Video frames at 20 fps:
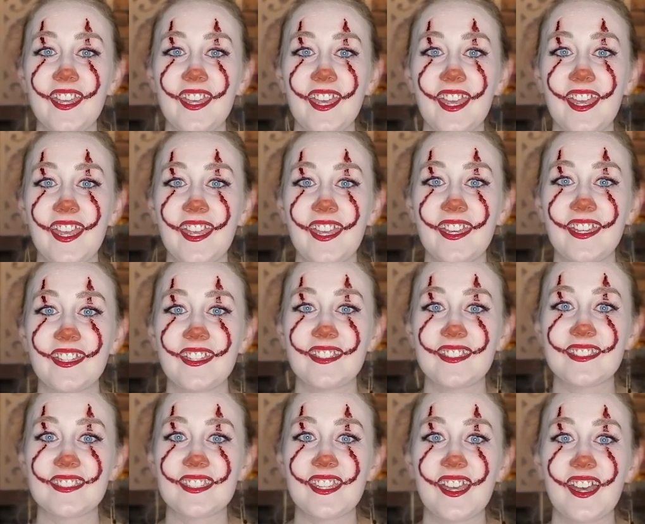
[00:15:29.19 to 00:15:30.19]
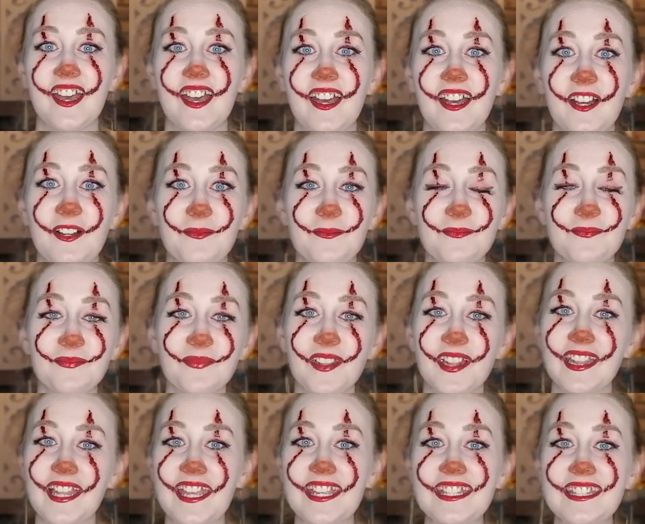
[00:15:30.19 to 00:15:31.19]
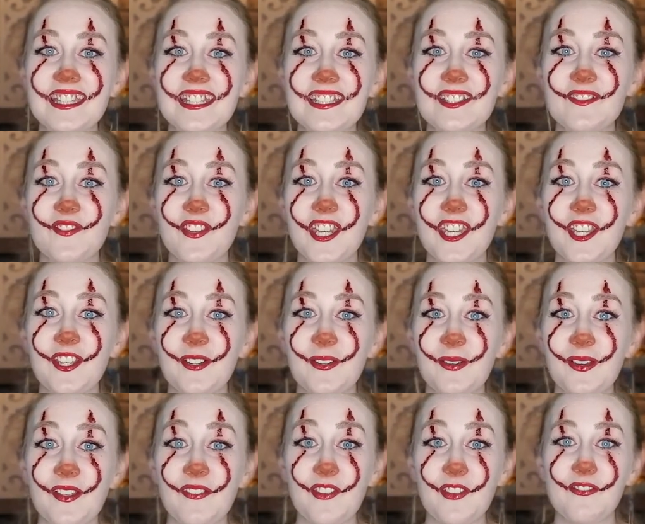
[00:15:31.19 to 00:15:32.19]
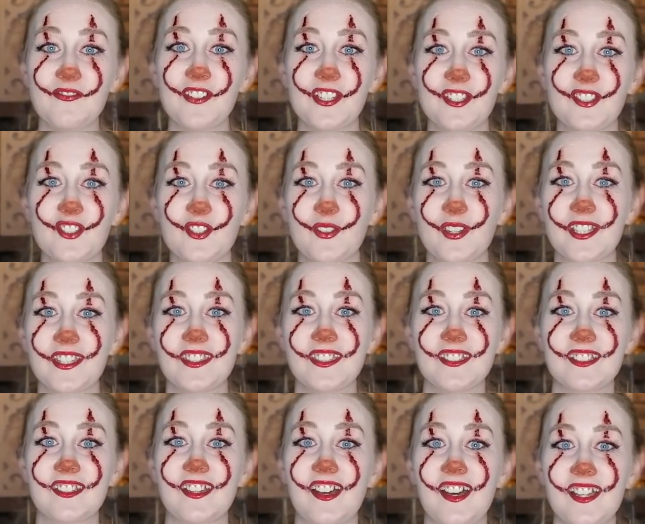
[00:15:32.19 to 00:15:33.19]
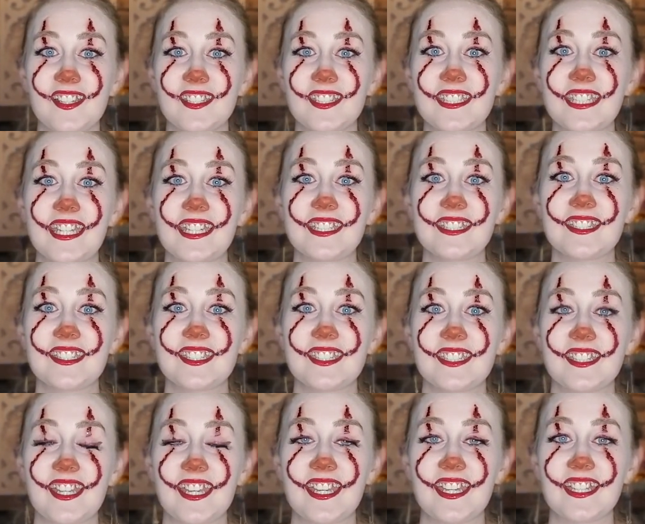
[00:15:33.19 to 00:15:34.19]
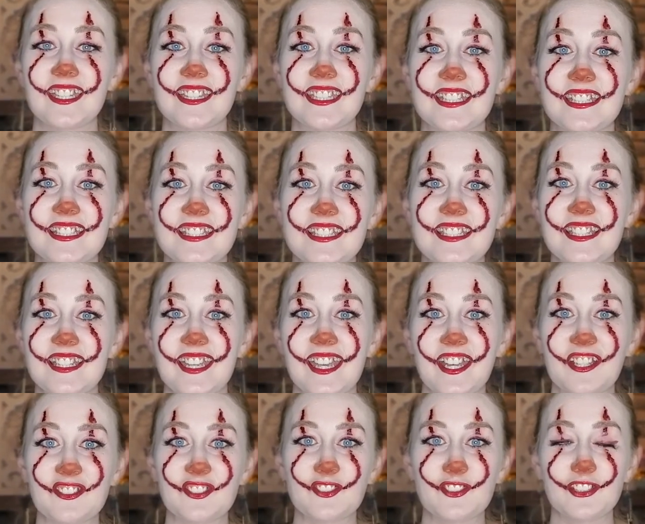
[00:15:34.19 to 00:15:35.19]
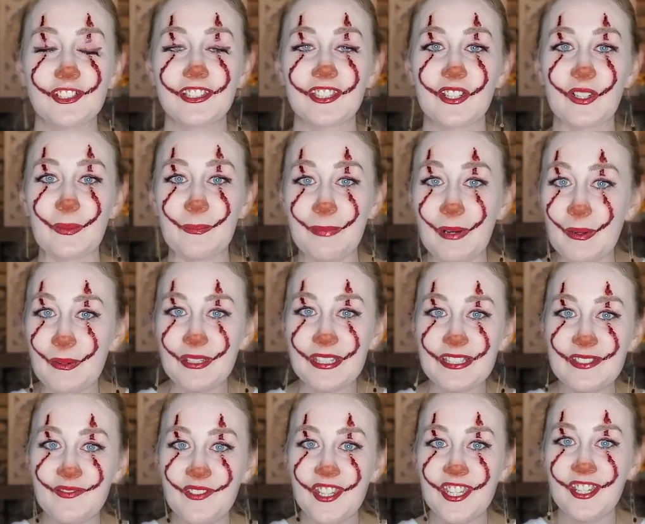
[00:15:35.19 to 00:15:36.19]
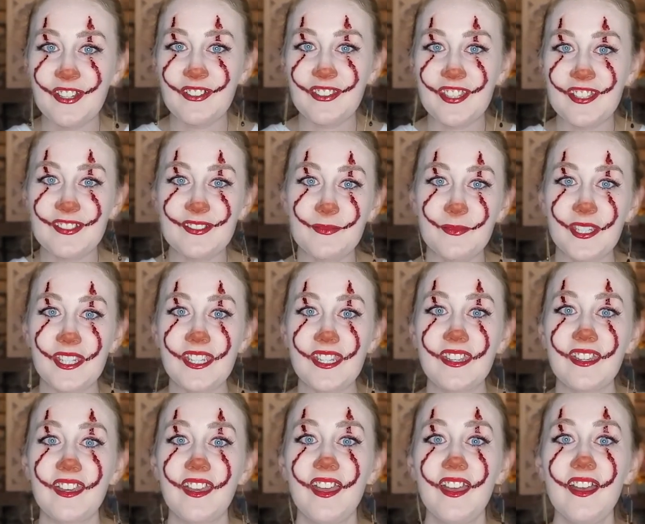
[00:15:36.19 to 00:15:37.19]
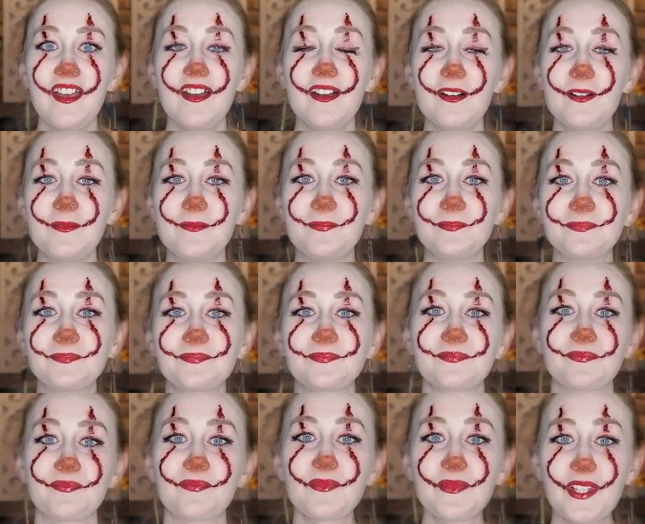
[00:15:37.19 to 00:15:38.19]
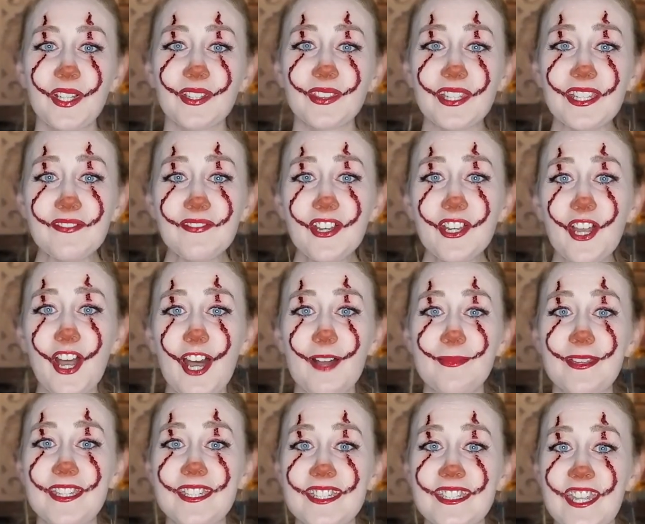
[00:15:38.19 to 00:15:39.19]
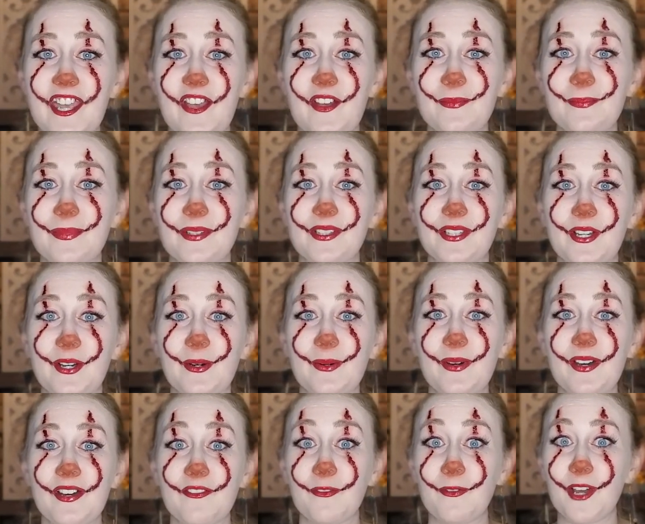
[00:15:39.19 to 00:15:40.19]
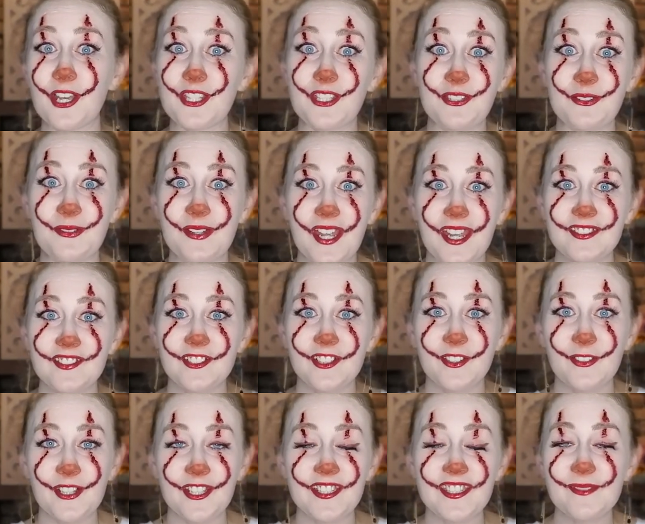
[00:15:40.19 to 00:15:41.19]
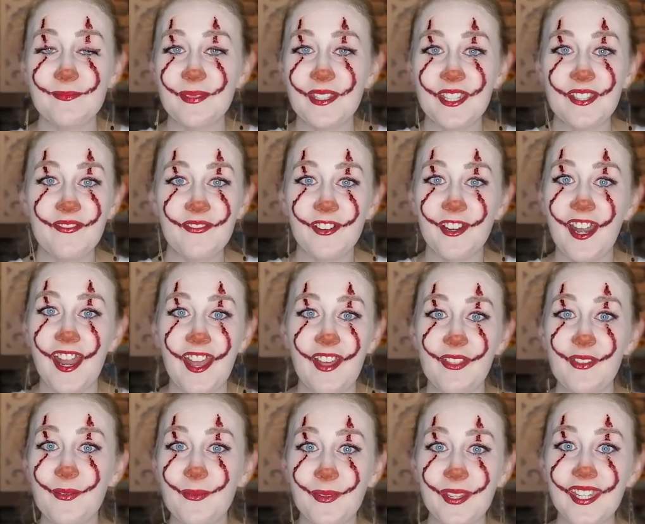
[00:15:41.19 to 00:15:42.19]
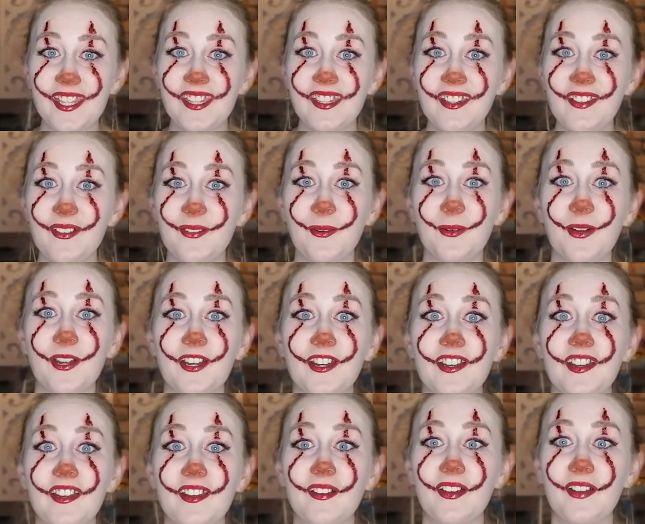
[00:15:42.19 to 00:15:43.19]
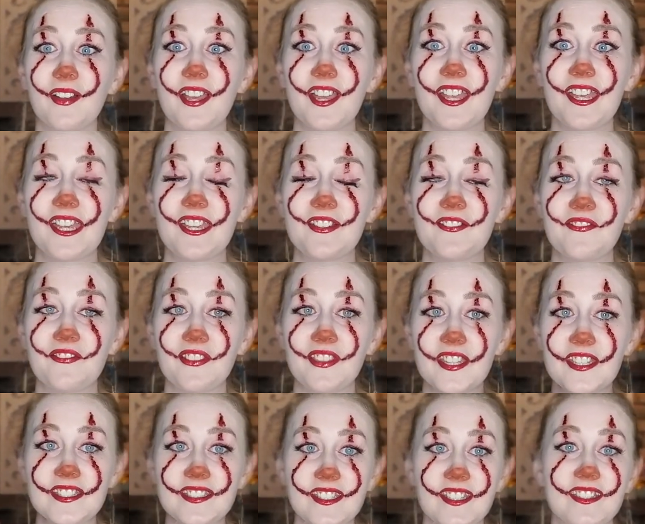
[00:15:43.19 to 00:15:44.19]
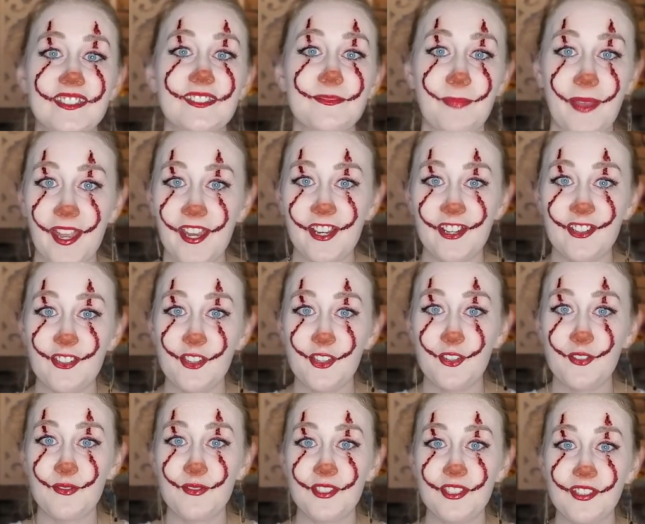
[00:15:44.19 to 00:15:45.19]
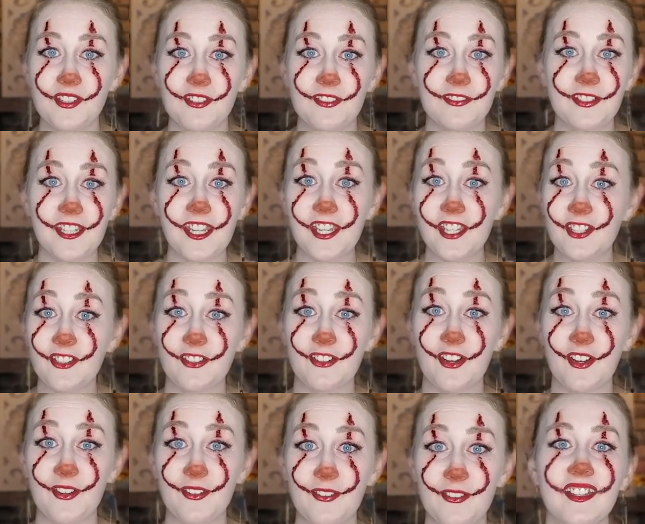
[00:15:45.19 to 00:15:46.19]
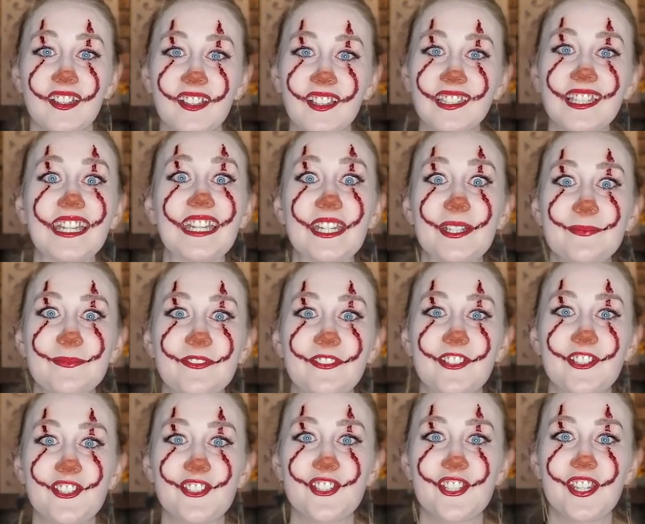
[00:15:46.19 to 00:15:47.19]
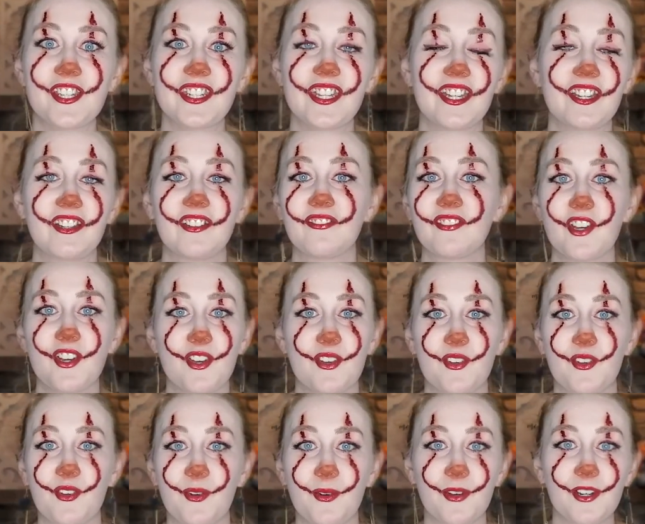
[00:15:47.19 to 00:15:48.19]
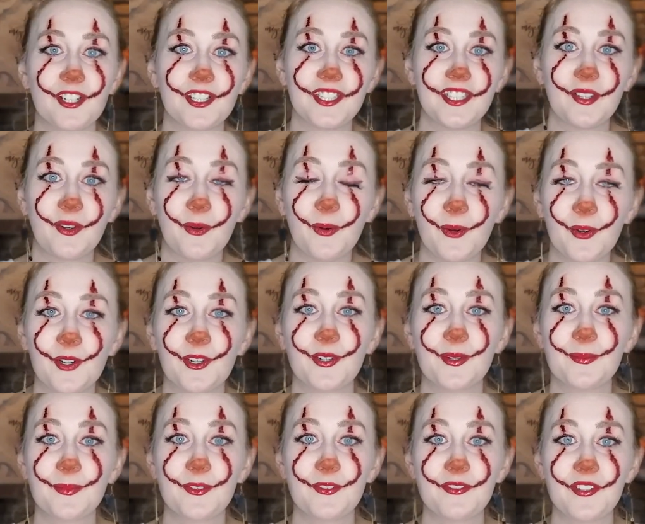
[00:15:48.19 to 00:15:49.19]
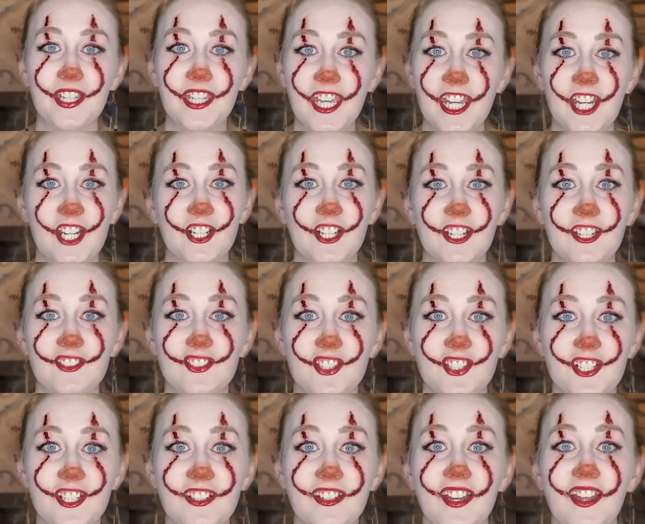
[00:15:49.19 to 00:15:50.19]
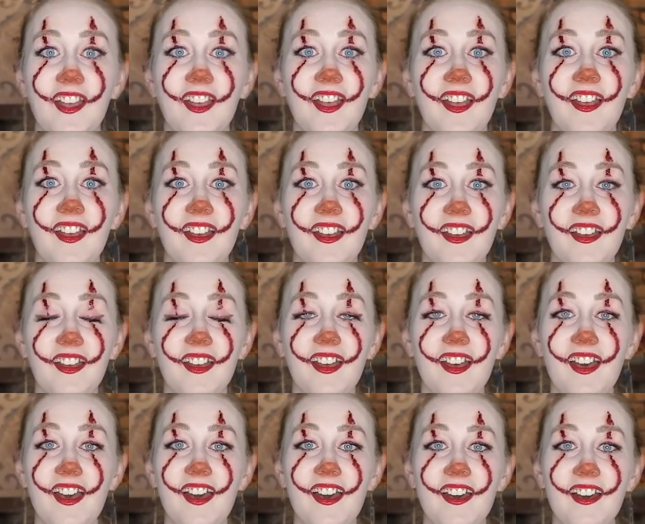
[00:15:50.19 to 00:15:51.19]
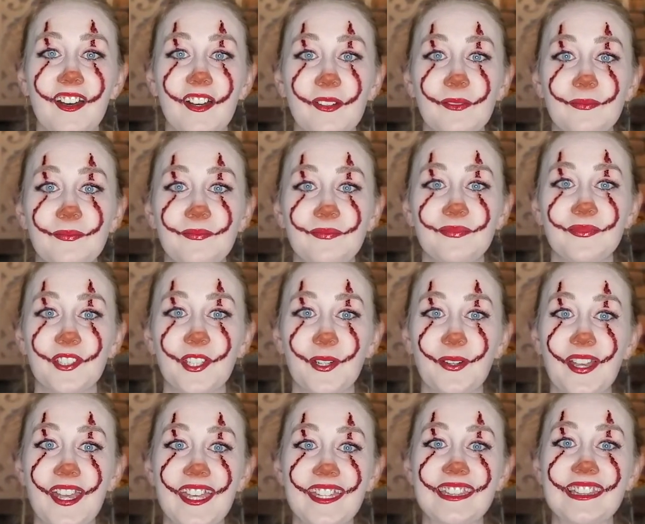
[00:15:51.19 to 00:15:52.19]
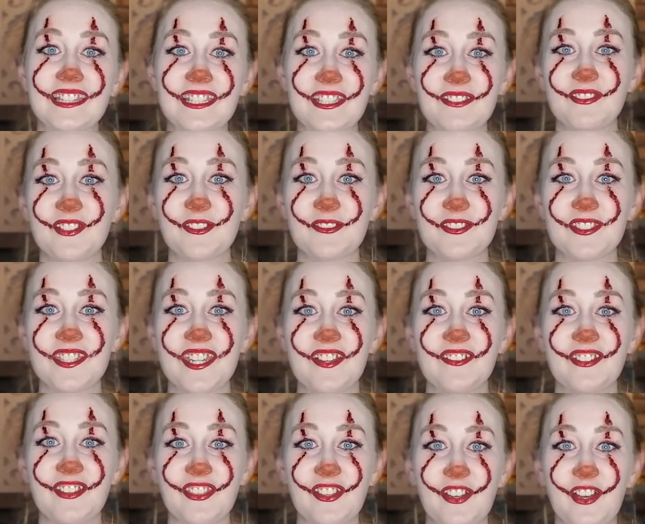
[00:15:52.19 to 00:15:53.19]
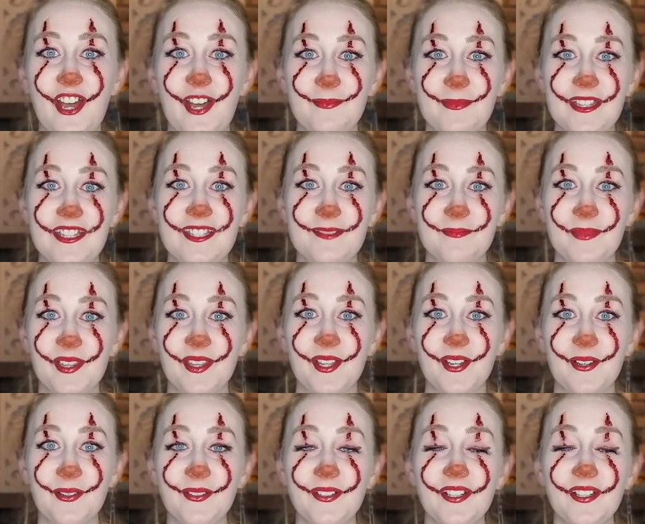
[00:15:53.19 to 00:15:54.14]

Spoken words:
and like this video if you've enjoyed this content and this extra little bonus video this week. Leave a comment down below of what you guys are going to be for Halloween, or if this inspired you to create your own glam version of a gory horror movie character. Go ahead and leave those down in the comments below.